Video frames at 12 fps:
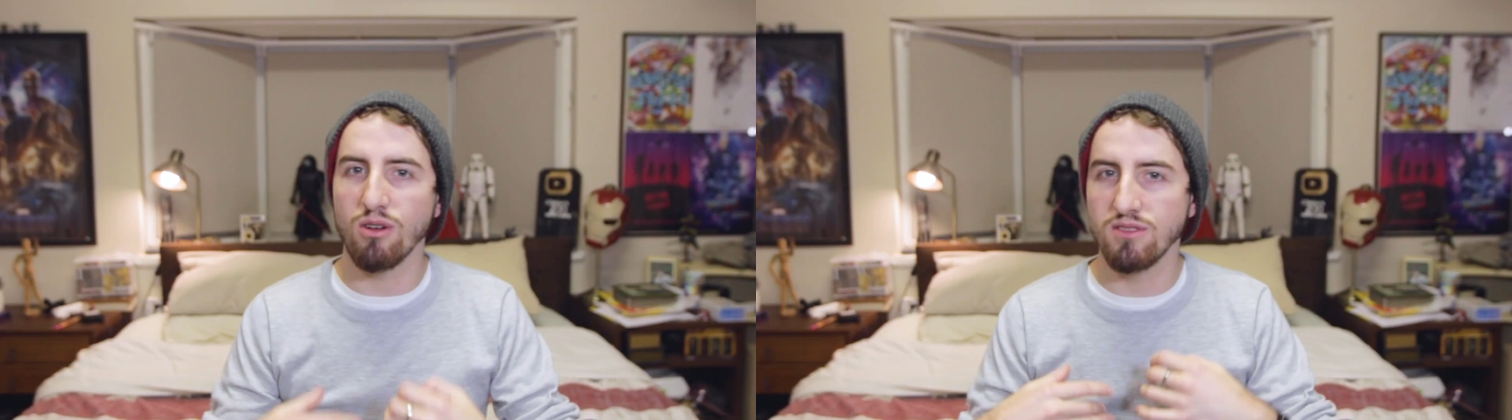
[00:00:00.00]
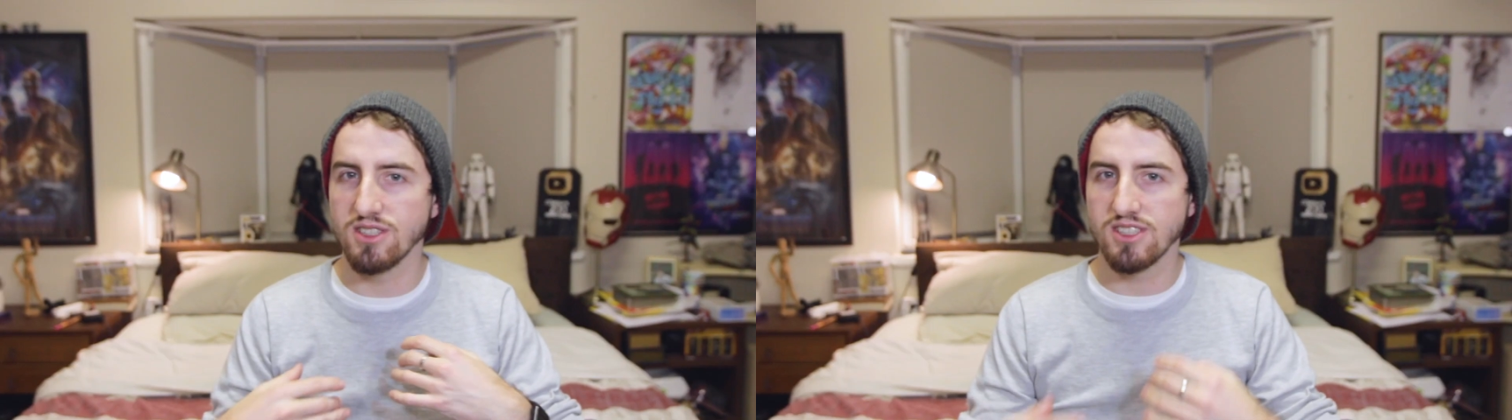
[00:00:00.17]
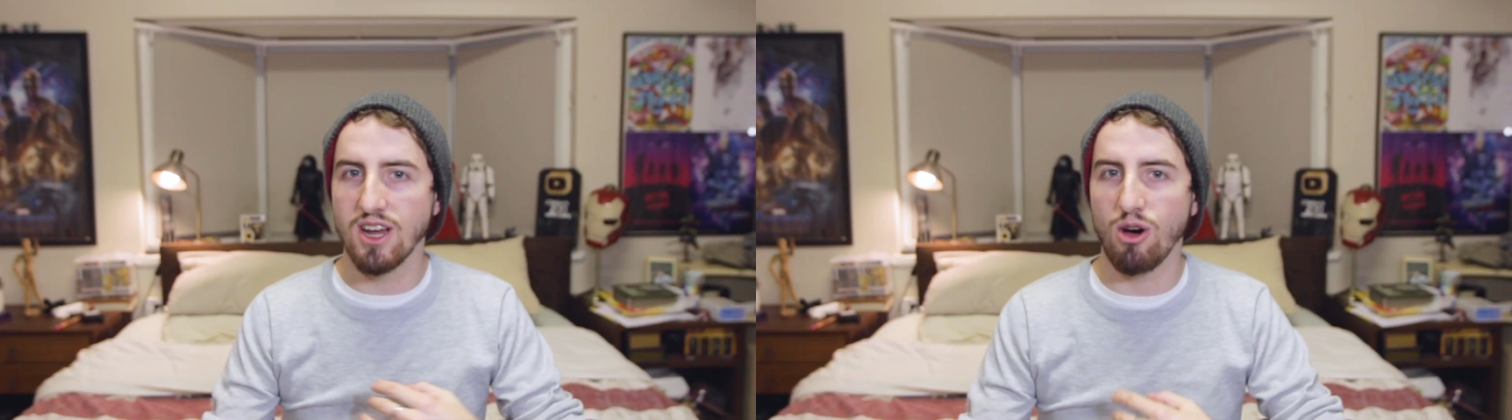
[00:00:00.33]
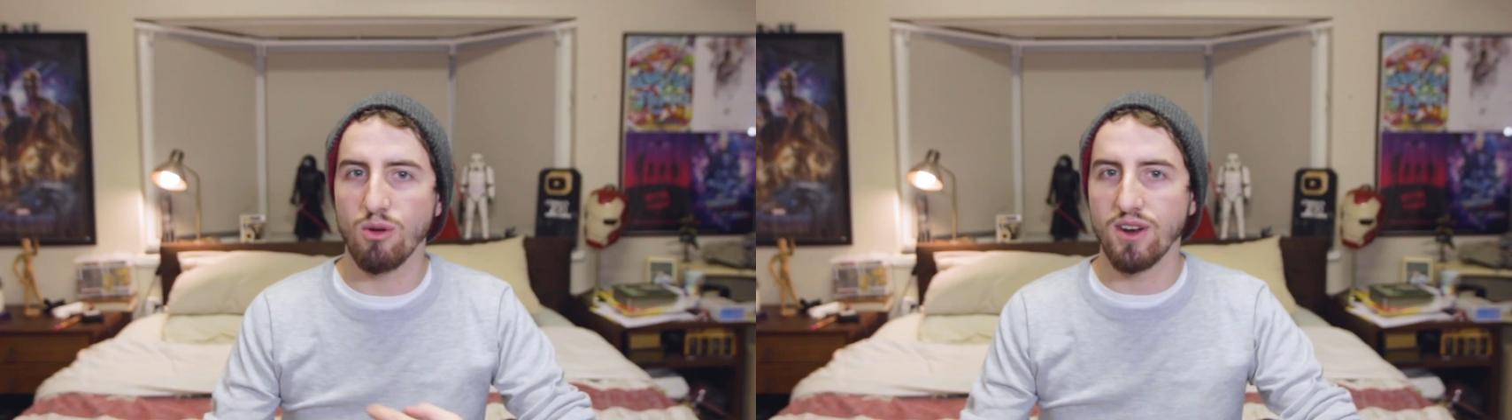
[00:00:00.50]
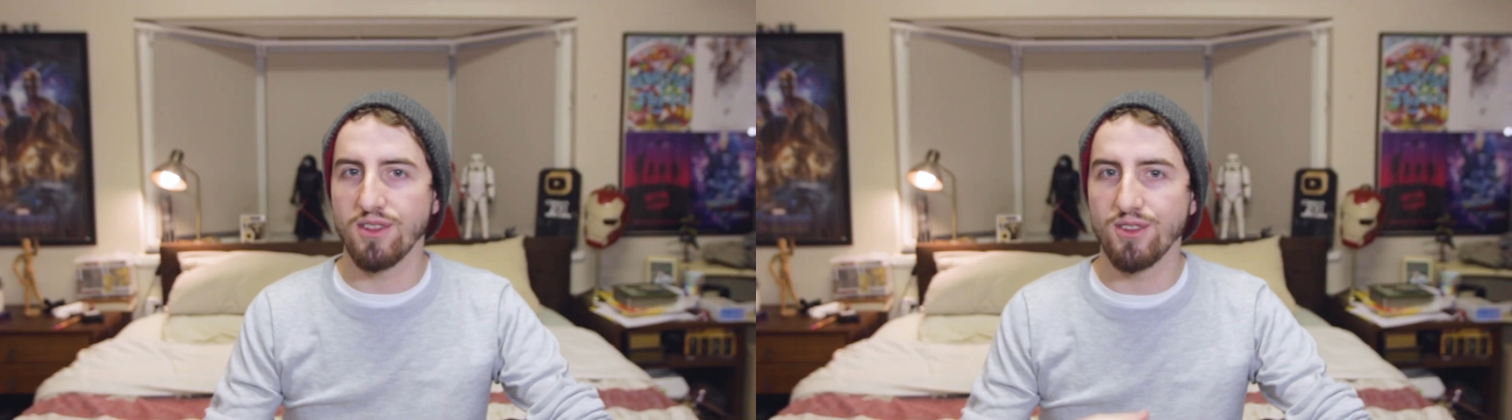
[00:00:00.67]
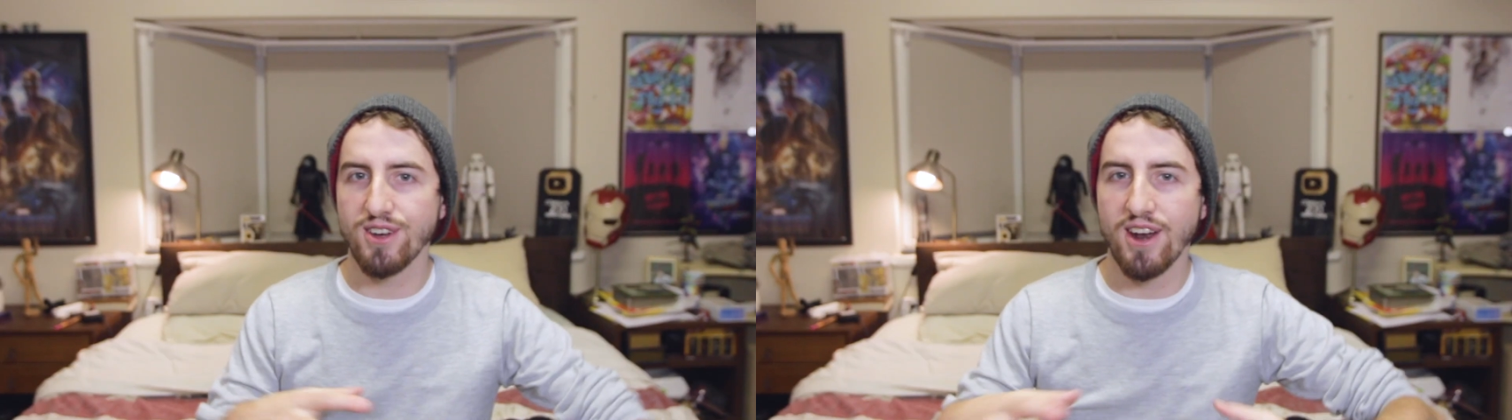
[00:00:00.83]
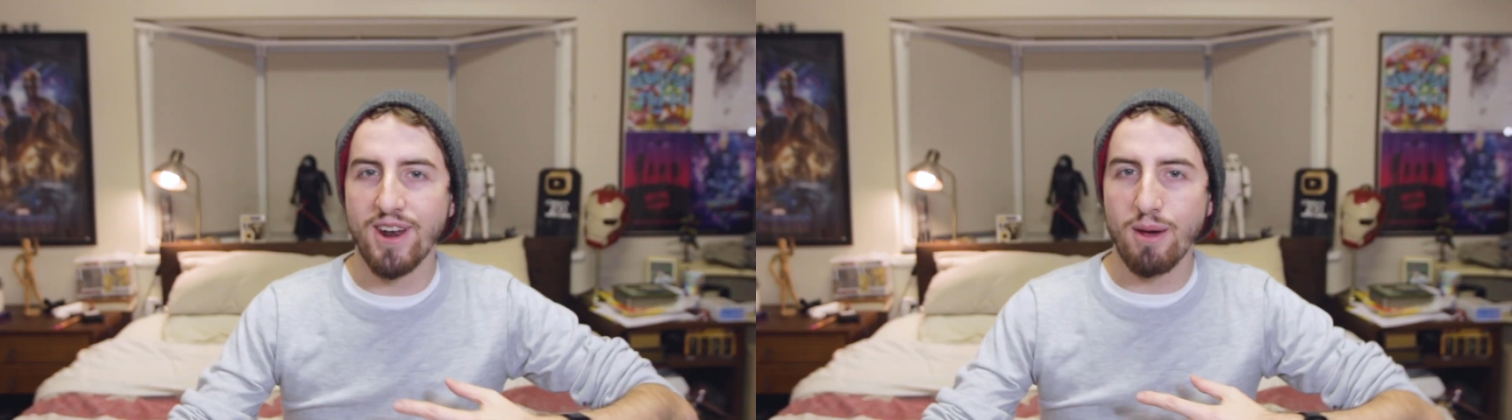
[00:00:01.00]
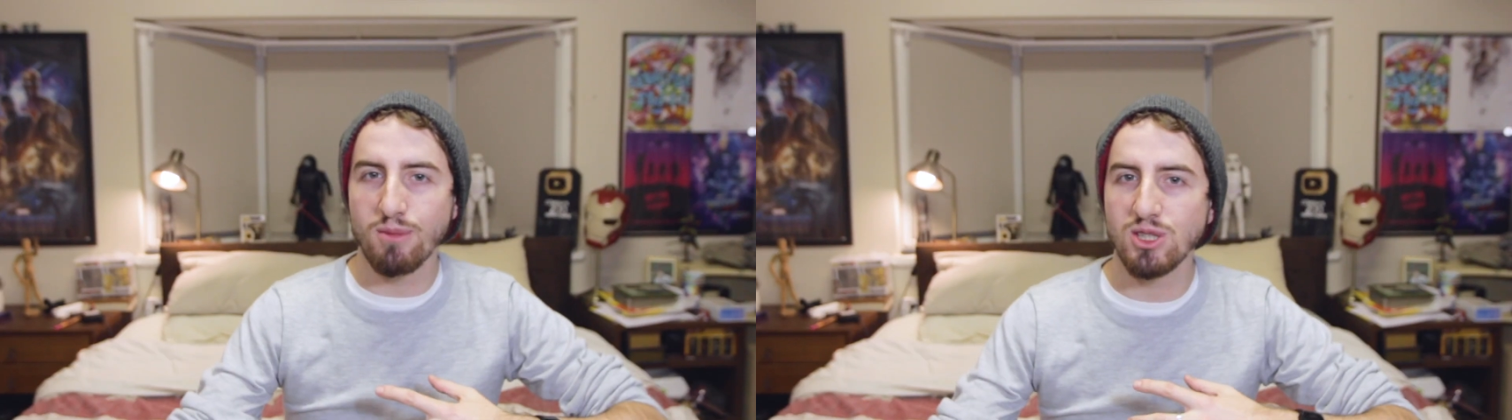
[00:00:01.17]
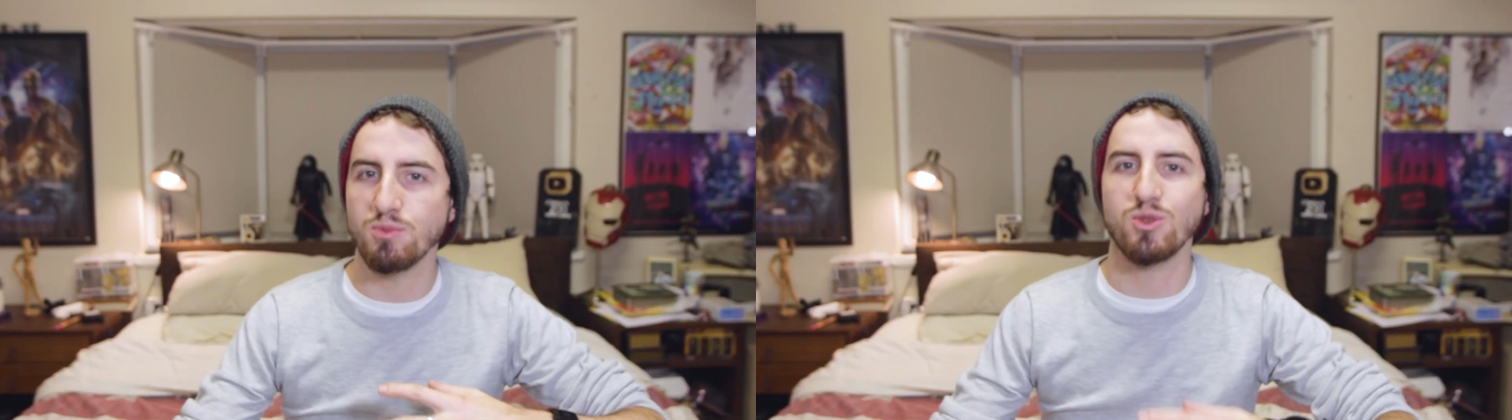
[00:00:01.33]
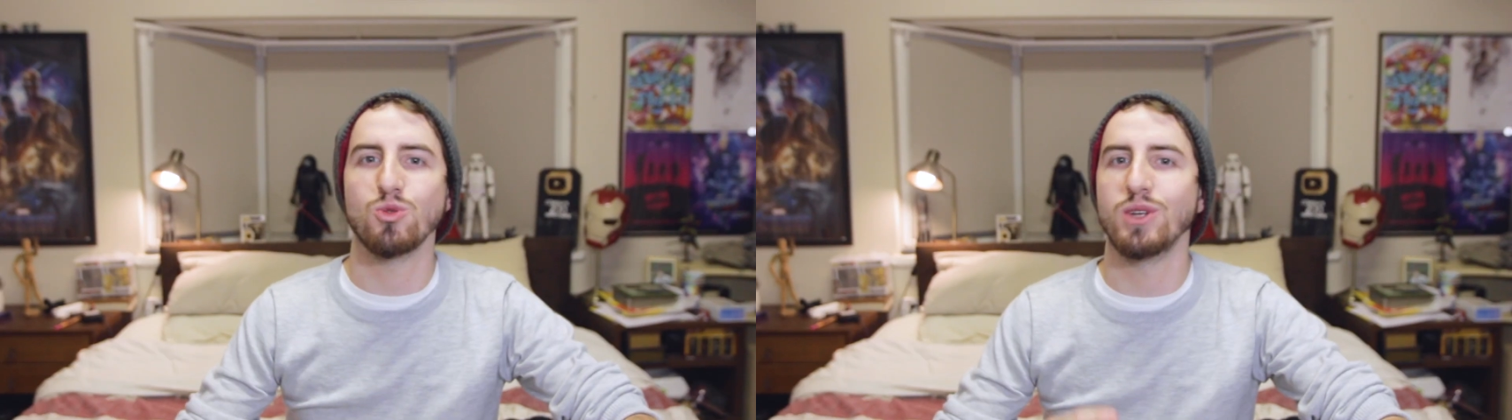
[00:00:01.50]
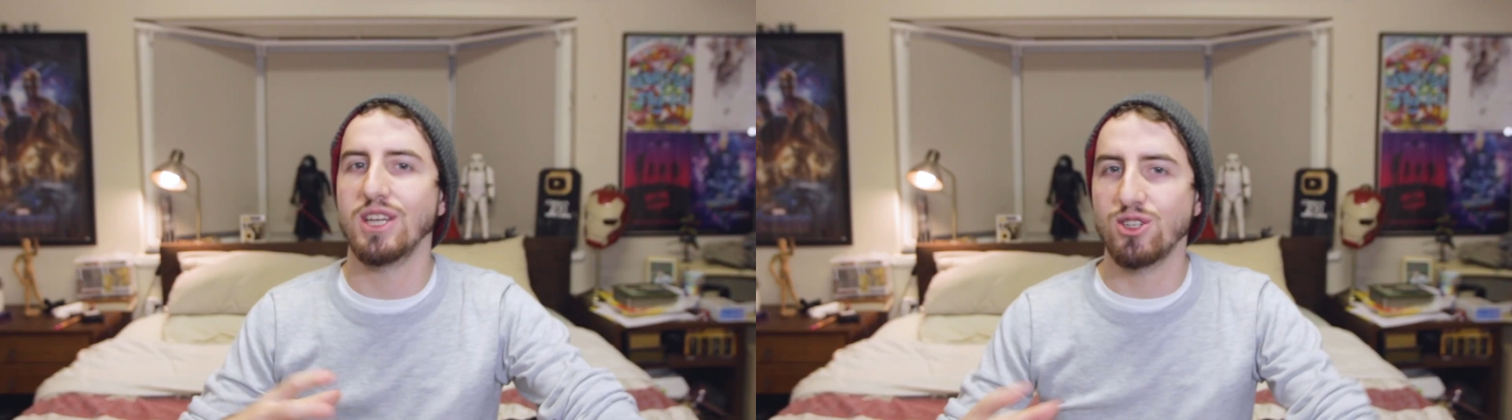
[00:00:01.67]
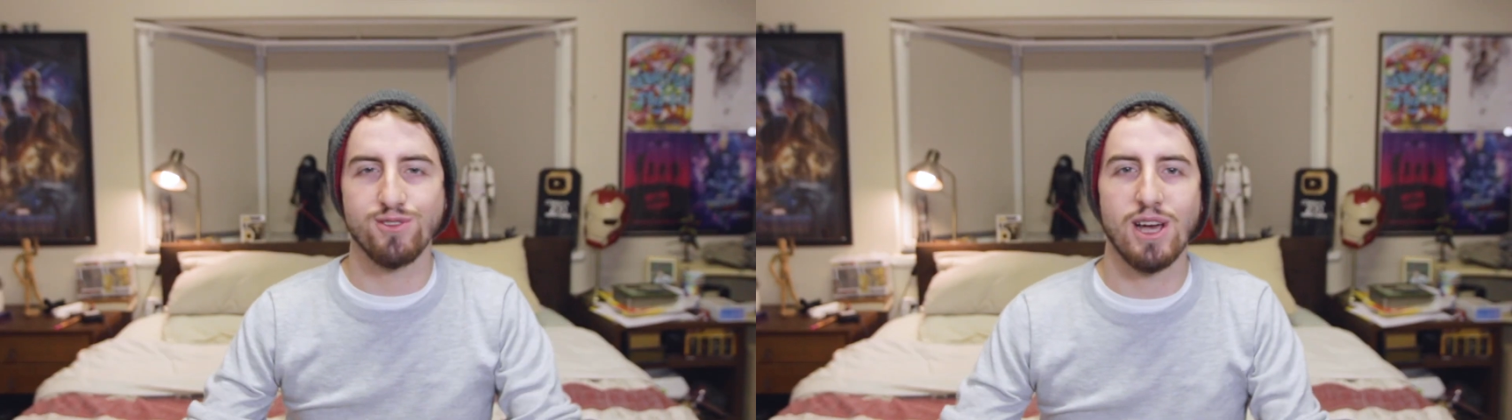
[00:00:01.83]
of this town and the dynamics between
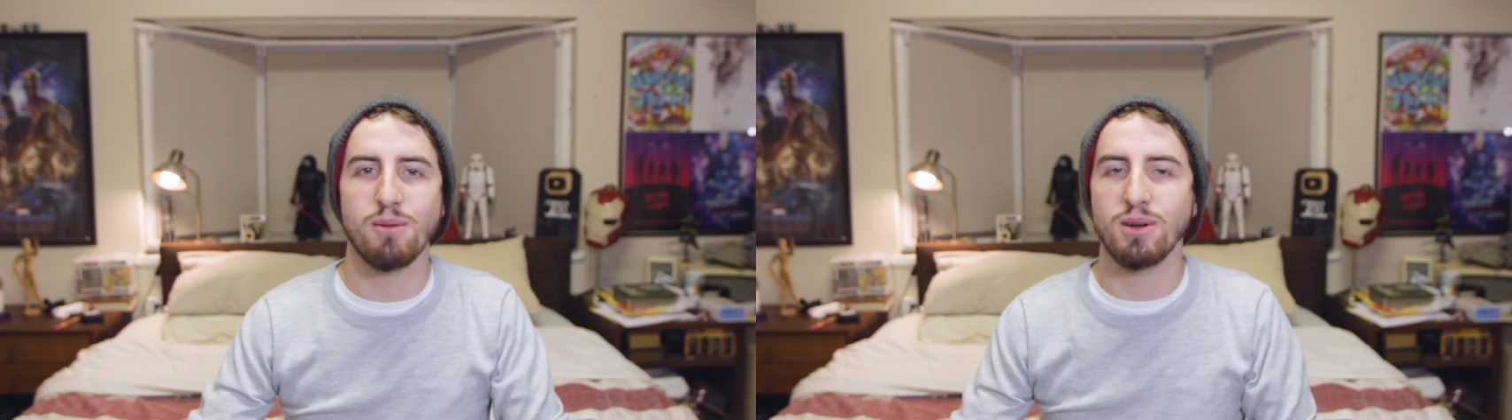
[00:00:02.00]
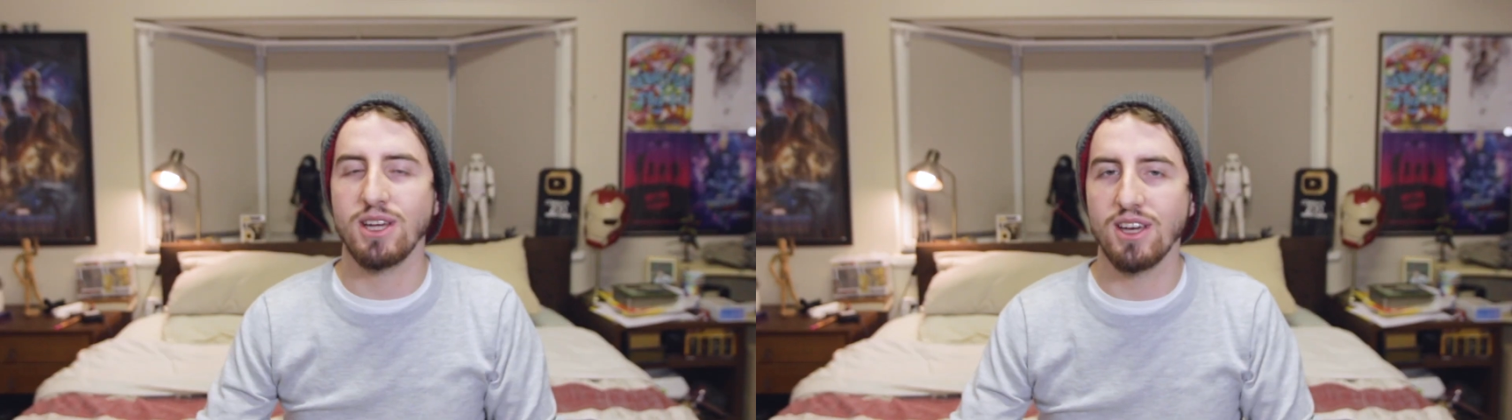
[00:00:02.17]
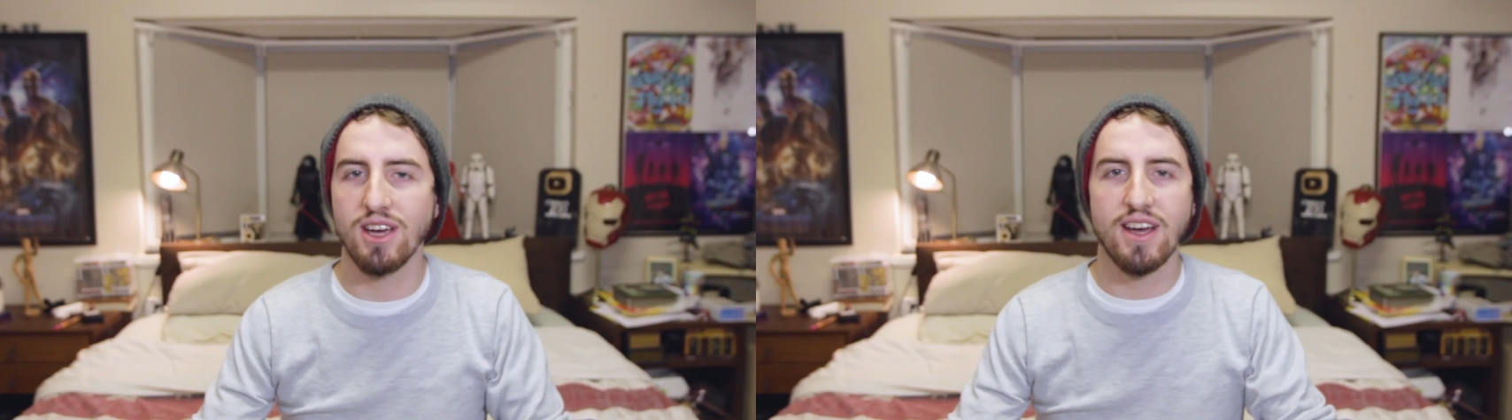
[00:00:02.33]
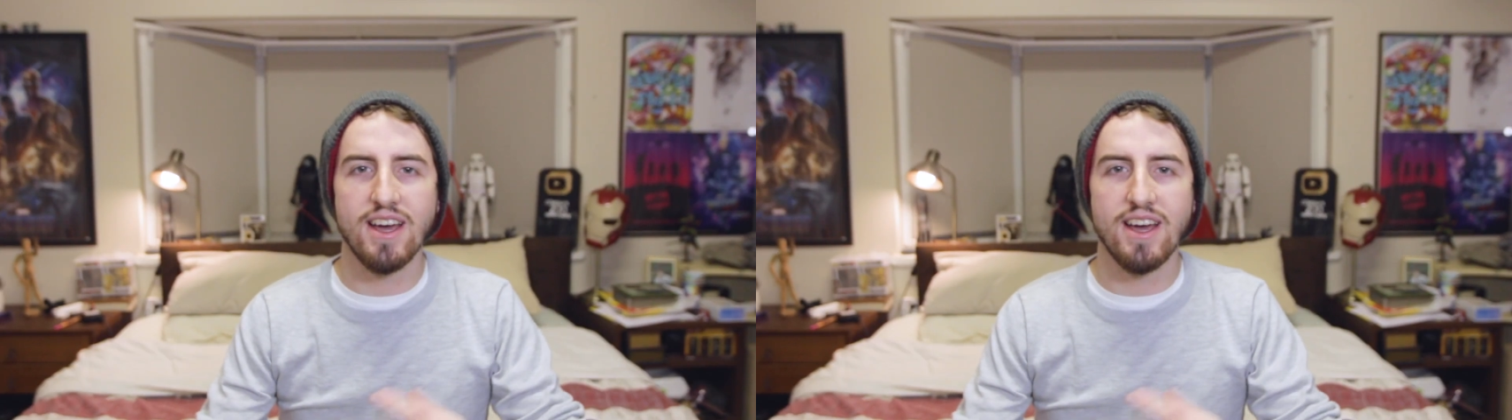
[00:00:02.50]
each family,